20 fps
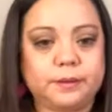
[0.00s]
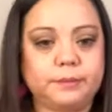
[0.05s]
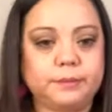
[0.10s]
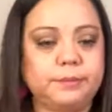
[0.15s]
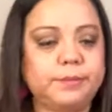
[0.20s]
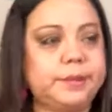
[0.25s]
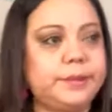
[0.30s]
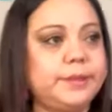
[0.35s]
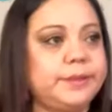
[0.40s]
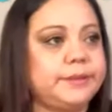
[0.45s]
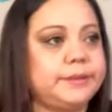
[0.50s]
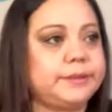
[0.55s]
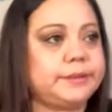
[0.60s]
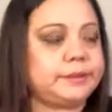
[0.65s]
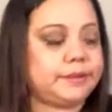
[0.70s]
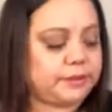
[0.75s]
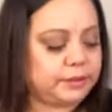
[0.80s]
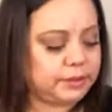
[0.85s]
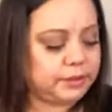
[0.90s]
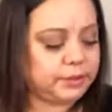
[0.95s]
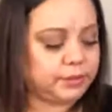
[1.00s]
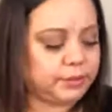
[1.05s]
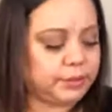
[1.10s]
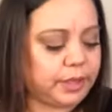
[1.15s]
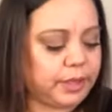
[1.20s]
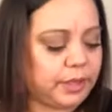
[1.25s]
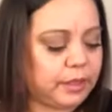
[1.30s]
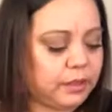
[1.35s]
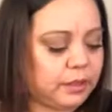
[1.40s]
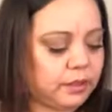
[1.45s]
but it's
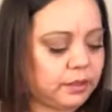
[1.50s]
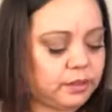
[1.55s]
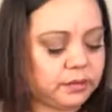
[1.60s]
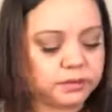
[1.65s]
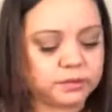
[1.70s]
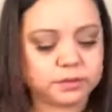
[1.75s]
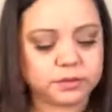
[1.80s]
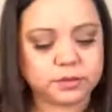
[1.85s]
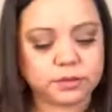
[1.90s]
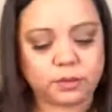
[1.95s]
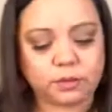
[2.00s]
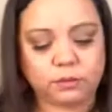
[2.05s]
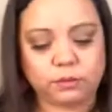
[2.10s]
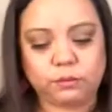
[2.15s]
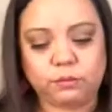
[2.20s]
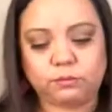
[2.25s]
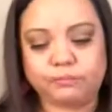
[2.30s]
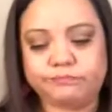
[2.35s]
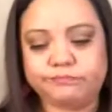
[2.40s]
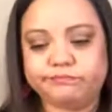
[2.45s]
raining, so